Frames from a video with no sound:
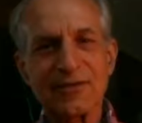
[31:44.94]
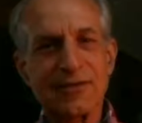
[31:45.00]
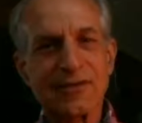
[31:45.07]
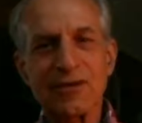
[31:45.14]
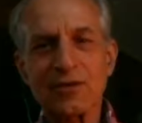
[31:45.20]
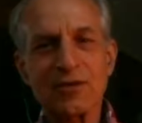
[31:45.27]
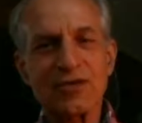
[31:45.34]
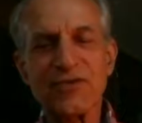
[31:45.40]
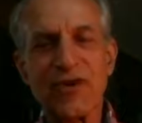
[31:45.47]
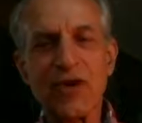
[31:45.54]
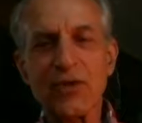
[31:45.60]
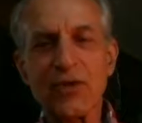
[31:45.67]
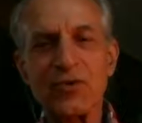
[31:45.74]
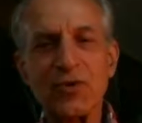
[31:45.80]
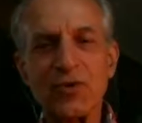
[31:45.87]
It was
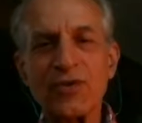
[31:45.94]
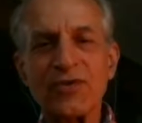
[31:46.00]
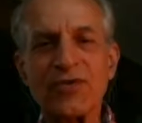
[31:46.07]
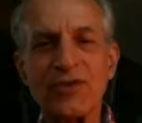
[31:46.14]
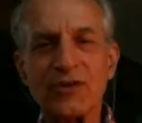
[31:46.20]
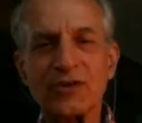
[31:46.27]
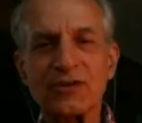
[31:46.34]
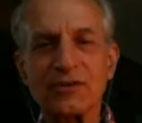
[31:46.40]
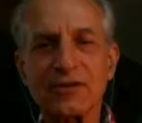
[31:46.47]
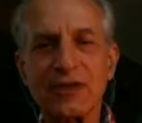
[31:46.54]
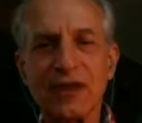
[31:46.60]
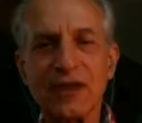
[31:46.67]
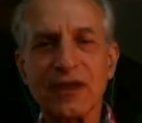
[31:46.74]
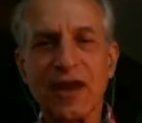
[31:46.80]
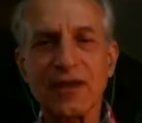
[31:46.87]
very beautiful.
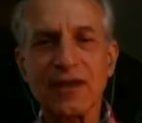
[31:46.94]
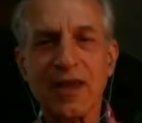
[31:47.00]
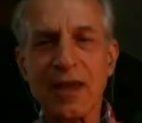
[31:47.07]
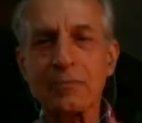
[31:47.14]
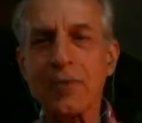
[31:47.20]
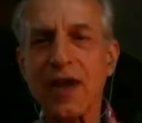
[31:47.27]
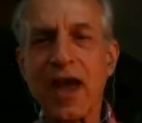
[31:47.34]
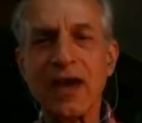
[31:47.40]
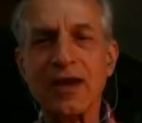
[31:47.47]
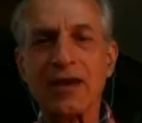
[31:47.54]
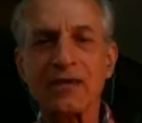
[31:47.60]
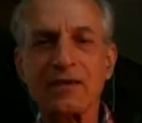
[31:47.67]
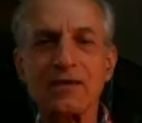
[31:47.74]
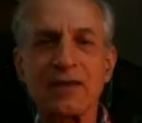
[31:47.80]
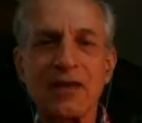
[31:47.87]
I came back
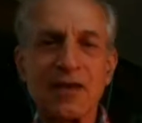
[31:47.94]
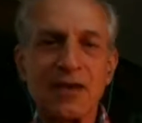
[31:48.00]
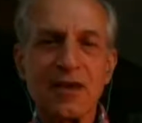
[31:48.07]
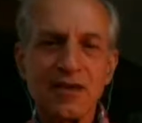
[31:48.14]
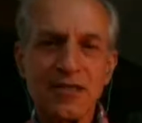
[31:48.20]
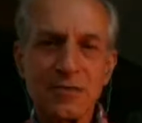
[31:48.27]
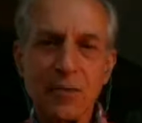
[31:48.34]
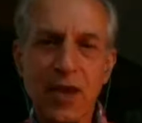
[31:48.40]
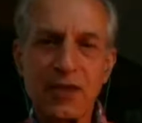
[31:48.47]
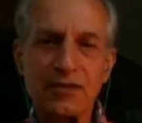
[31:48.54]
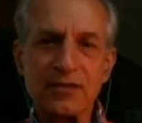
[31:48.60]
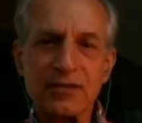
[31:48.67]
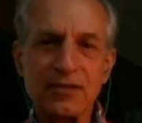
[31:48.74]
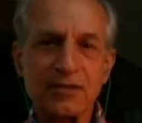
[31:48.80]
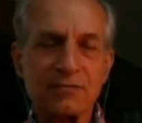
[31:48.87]
and spent